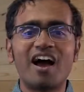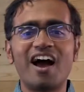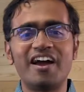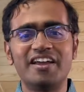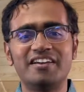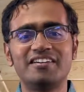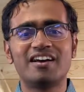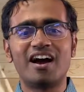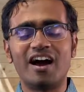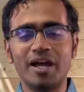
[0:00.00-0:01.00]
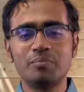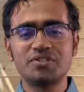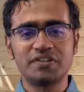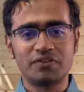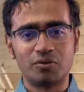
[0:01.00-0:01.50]
Hi, I'm
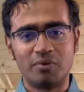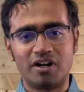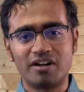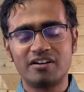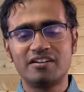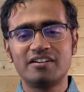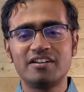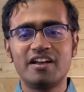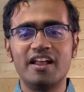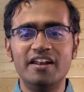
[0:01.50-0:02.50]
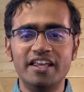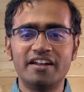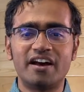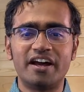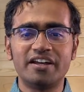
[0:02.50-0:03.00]
Shivkumar.
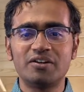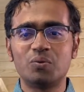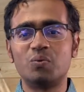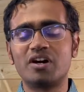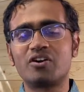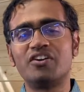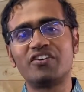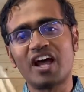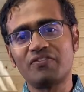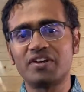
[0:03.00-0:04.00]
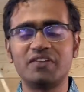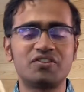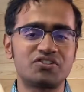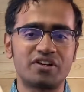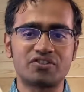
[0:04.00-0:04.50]
Lee and I work on traffic
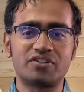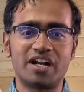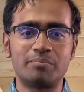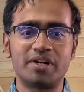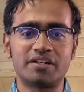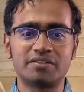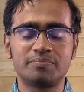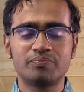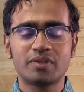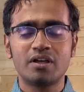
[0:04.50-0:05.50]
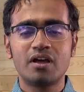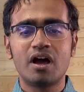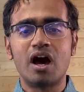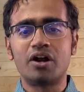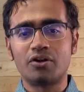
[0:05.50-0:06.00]
infrastructure at Meta.
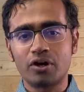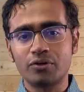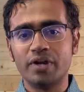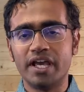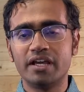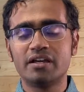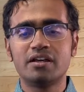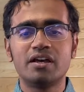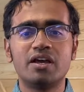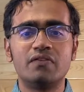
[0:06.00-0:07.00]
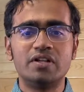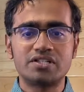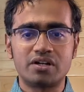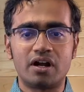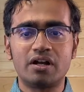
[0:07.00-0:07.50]
Our talk today will
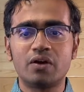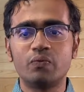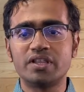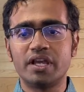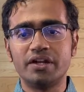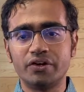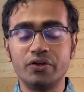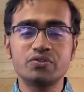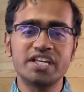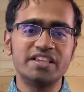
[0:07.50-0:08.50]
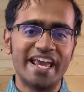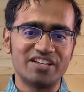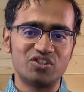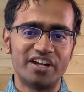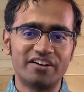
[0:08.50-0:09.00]
start with introducing the
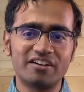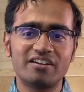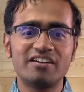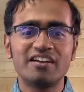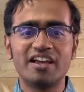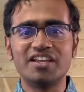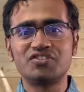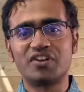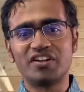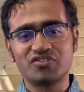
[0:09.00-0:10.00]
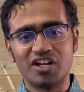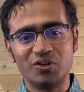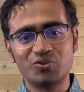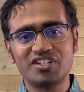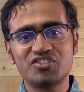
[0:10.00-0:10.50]
edge layer, its traditional
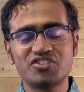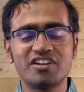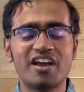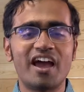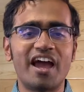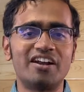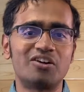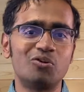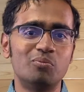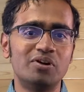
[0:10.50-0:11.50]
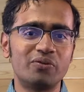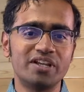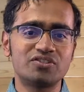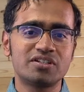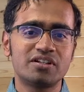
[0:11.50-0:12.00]
usage, and our global
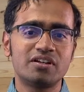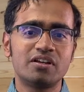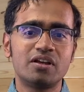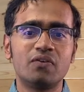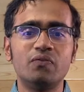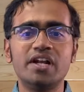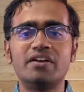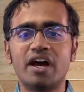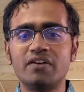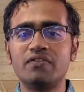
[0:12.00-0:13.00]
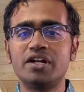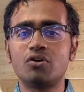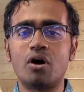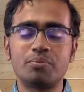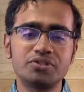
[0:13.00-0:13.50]
reach. We'll dive
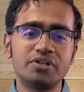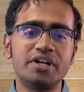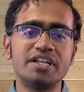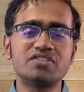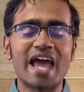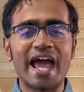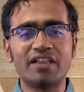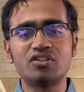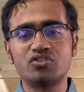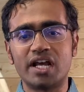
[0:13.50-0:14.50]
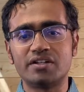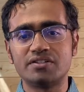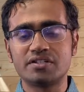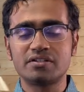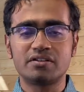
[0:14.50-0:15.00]
into opportunities and the
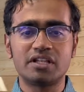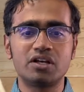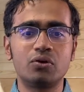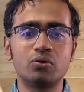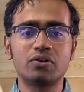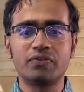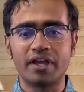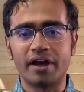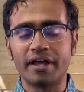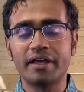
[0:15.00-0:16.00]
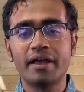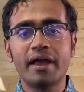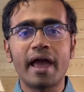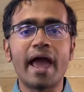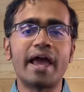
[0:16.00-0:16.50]
challenges that the growth of AI
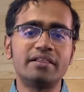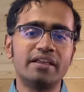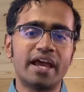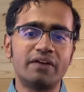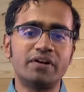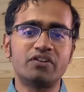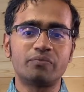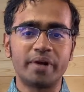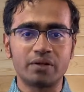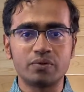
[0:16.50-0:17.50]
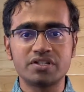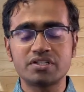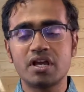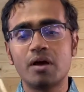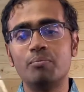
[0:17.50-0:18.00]
and the advent of
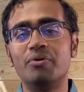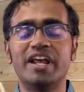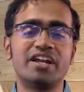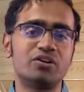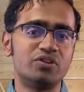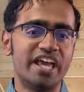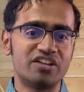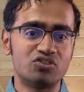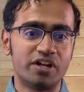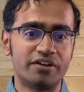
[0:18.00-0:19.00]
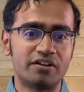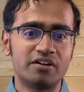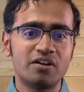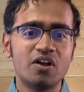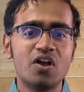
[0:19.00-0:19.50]
metaverse bring to the edge
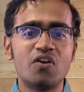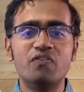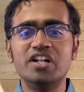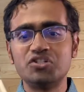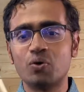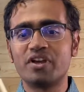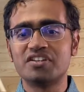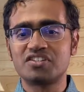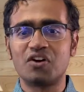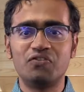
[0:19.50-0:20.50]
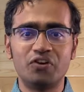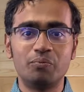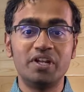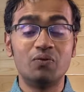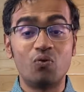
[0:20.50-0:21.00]
layer. We'll showcase how we
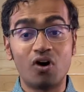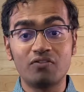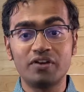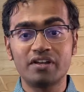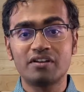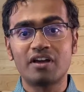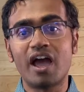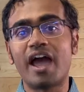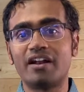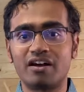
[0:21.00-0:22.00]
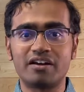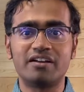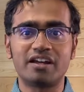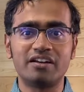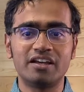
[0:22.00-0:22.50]
have been evolving and
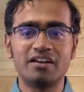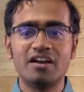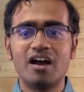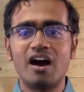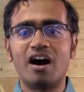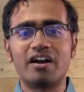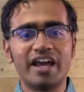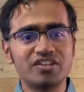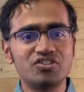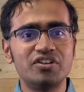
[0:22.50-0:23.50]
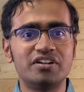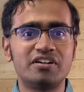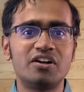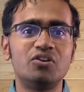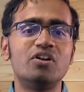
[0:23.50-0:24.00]
architecting our edge
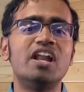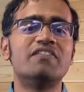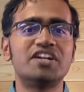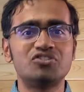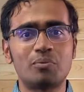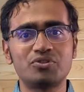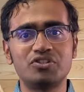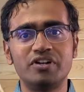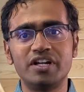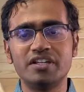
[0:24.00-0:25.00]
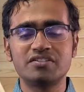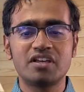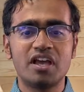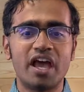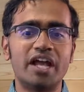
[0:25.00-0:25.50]
tier to leverage
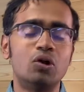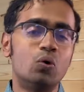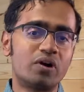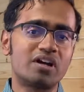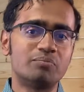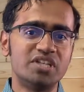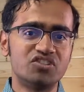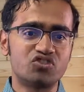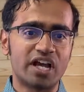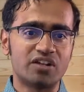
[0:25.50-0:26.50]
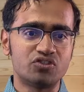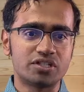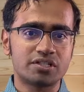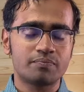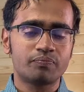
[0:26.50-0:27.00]
opportunities and overcome these
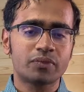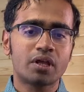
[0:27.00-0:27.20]
challenges.